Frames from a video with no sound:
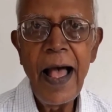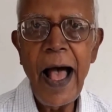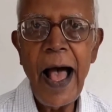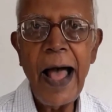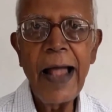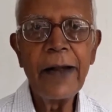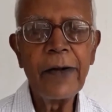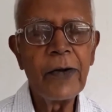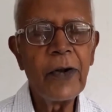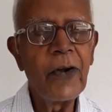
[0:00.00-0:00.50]

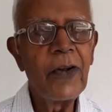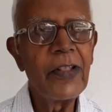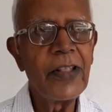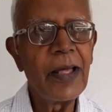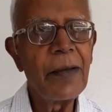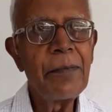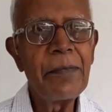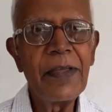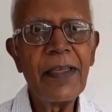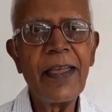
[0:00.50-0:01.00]
and told
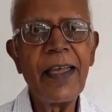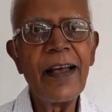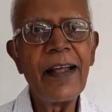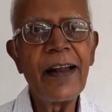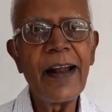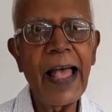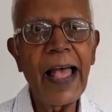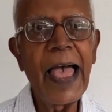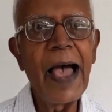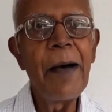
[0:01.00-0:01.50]
them,
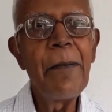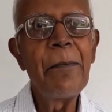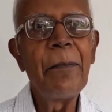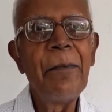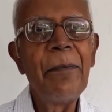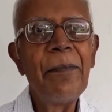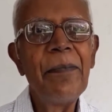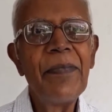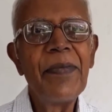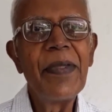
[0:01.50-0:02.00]
here I
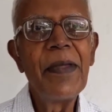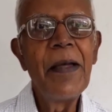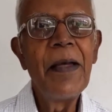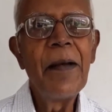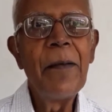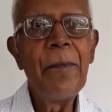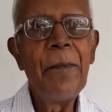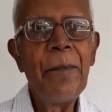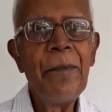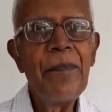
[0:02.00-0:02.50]
am.
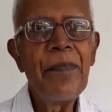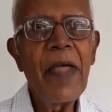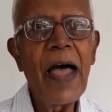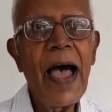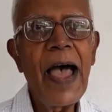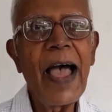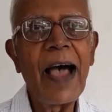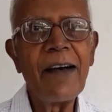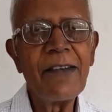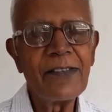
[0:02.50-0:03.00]

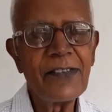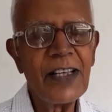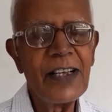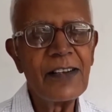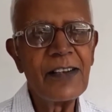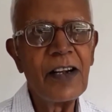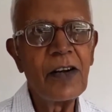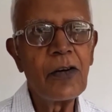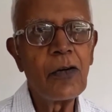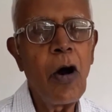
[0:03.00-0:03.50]
I have
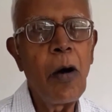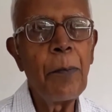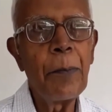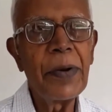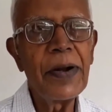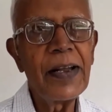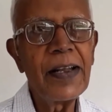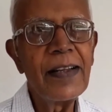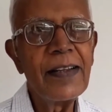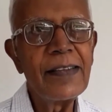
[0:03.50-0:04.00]
certain
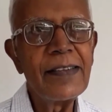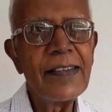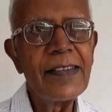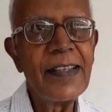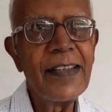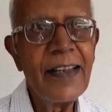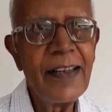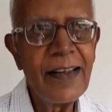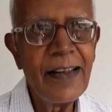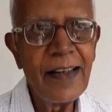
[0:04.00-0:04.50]
competence
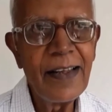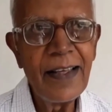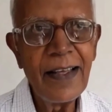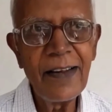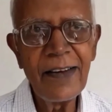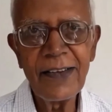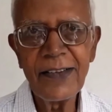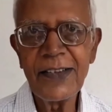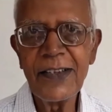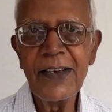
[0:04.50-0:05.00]
in
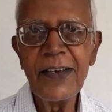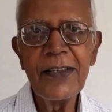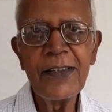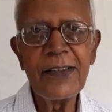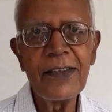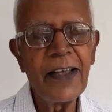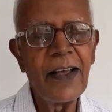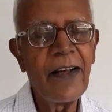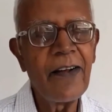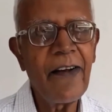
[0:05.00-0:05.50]
research,
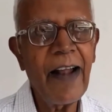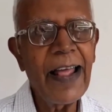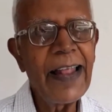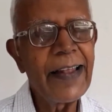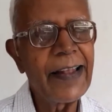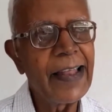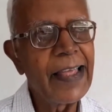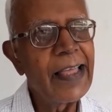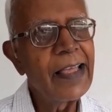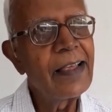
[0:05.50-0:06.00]

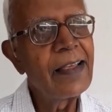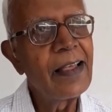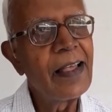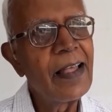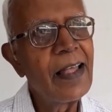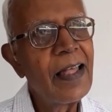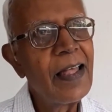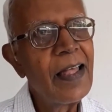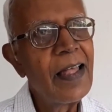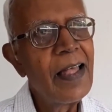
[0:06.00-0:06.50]
writing,
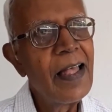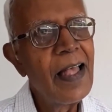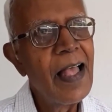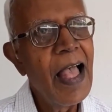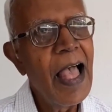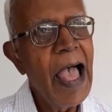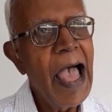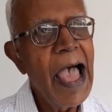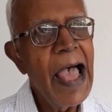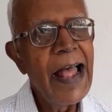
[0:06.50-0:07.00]

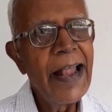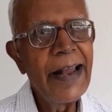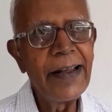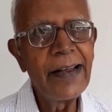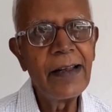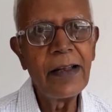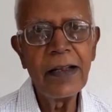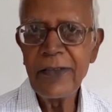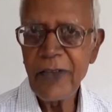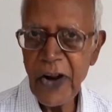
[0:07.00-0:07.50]

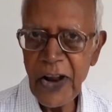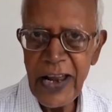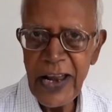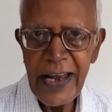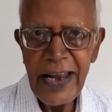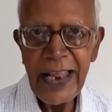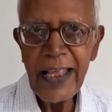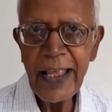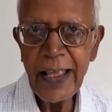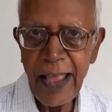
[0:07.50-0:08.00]
and
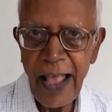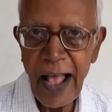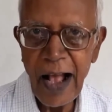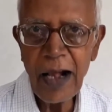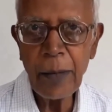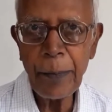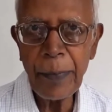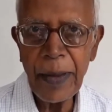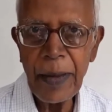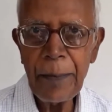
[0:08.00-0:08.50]
training
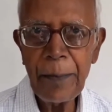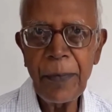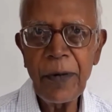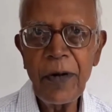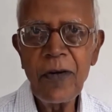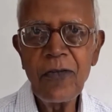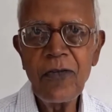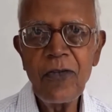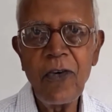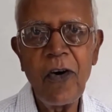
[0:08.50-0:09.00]
young
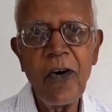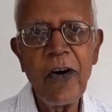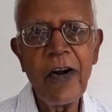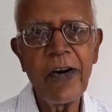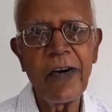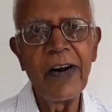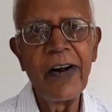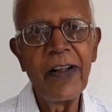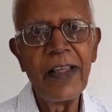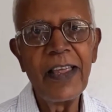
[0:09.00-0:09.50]
people for
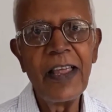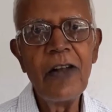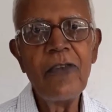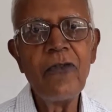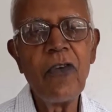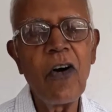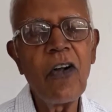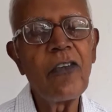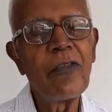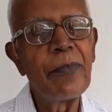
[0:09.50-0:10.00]

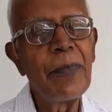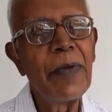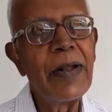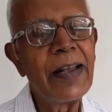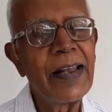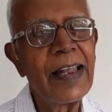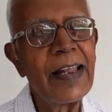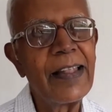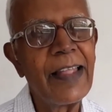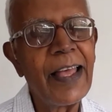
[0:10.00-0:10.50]
involvement
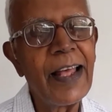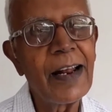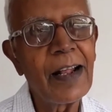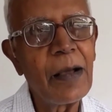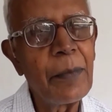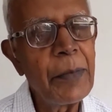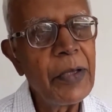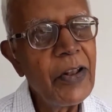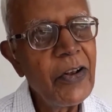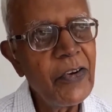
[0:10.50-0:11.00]
in their
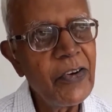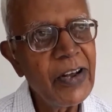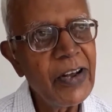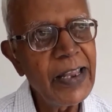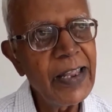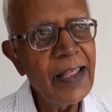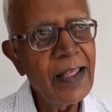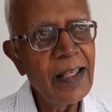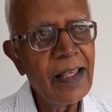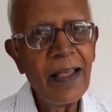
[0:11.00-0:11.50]

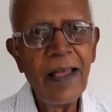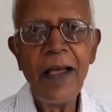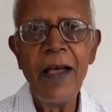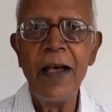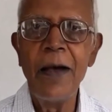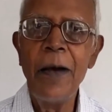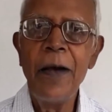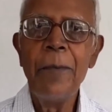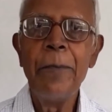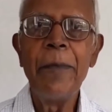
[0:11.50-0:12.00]
community.
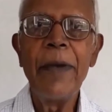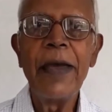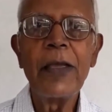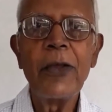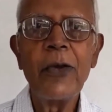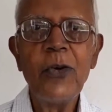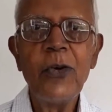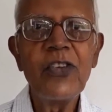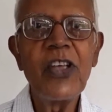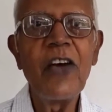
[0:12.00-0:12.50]
Make
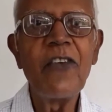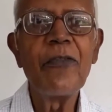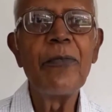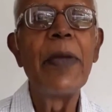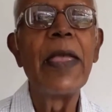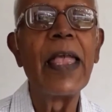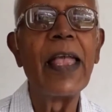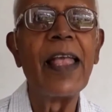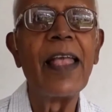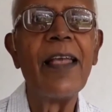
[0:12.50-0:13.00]
use of
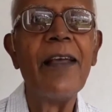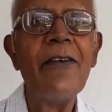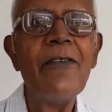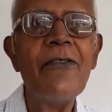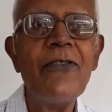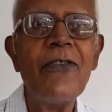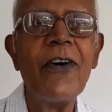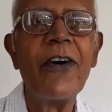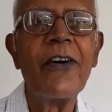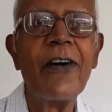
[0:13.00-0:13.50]
me
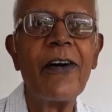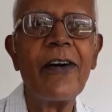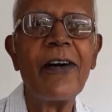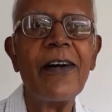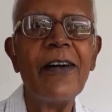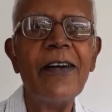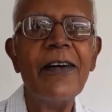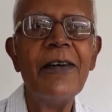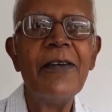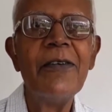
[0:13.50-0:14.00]
for
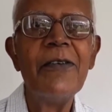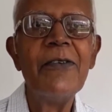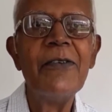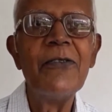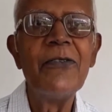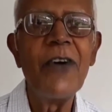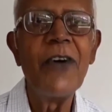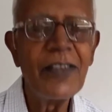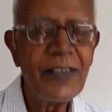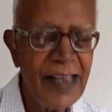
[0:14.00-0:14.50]

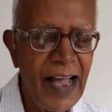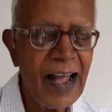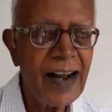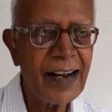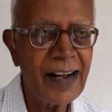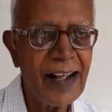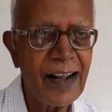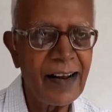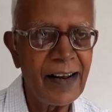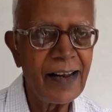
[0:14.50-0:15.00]

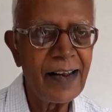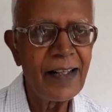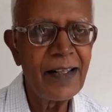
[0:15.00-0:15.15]
Jharkhand.